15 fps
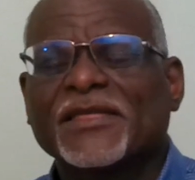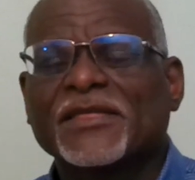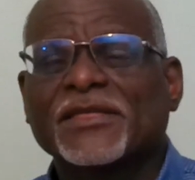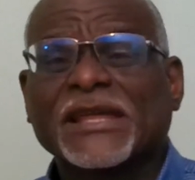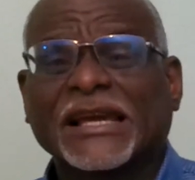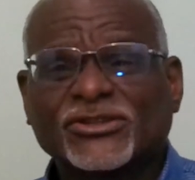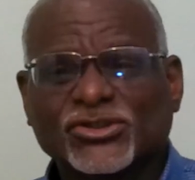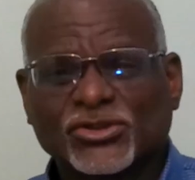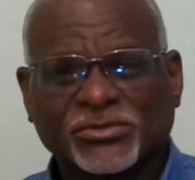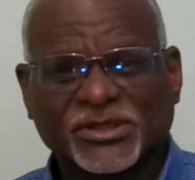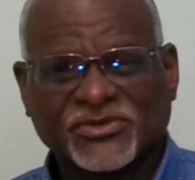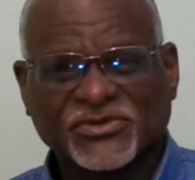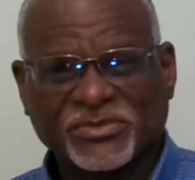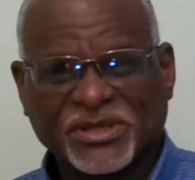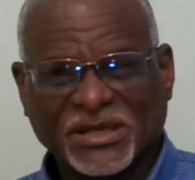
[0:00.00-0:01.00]
thanks so
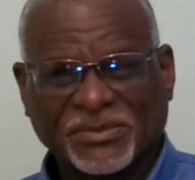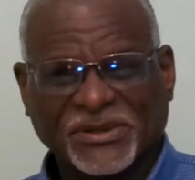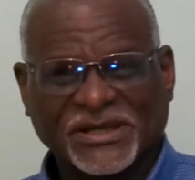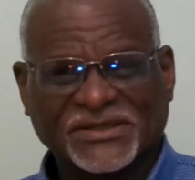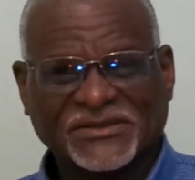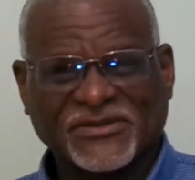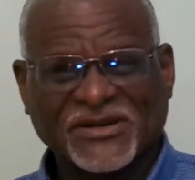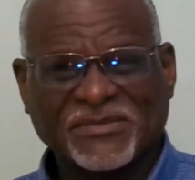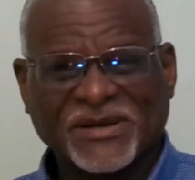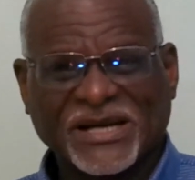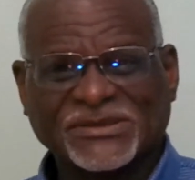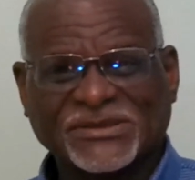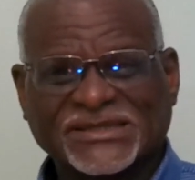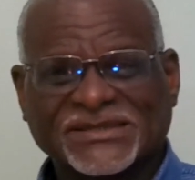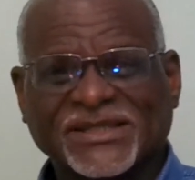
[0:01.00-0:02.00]
much for being a part of our
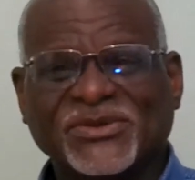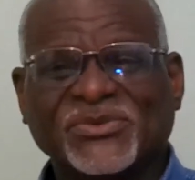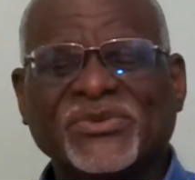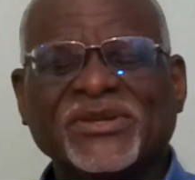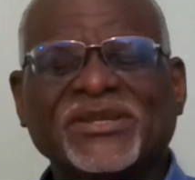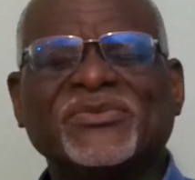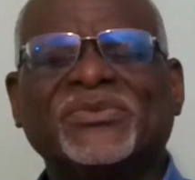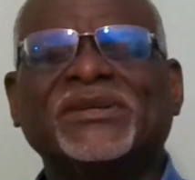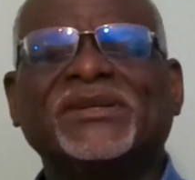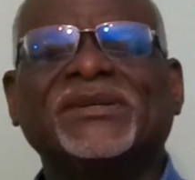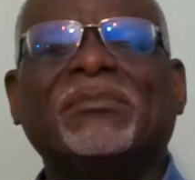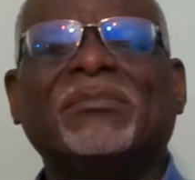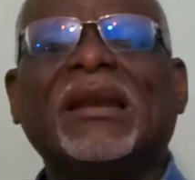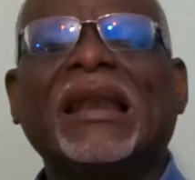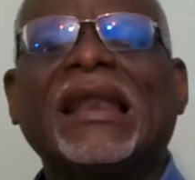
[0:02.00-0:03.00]
Bible study. We
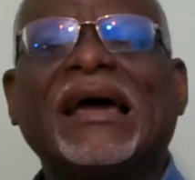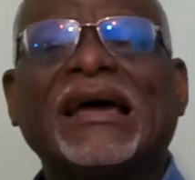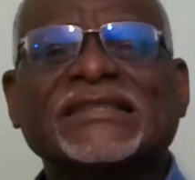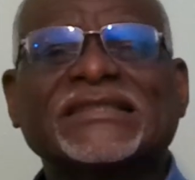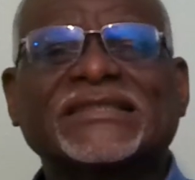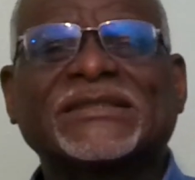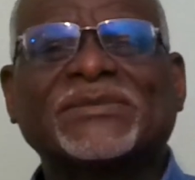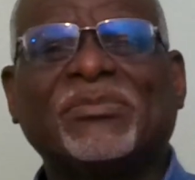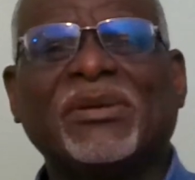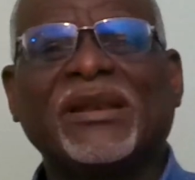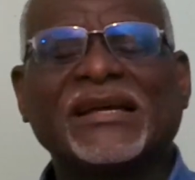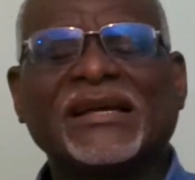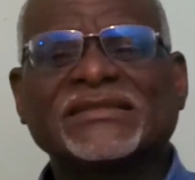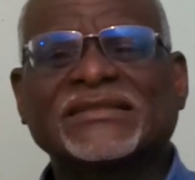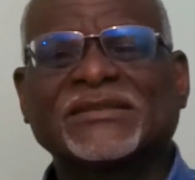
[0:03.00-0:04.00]
were blessed,
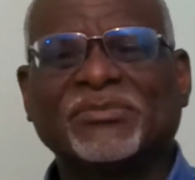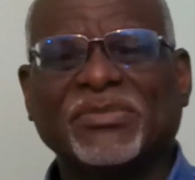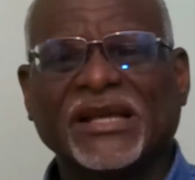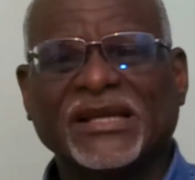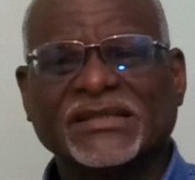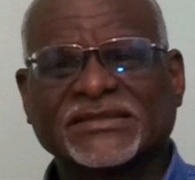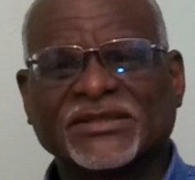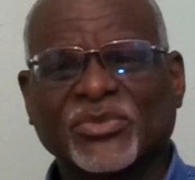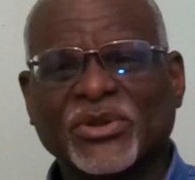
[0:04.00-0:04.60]
blessed, blessed.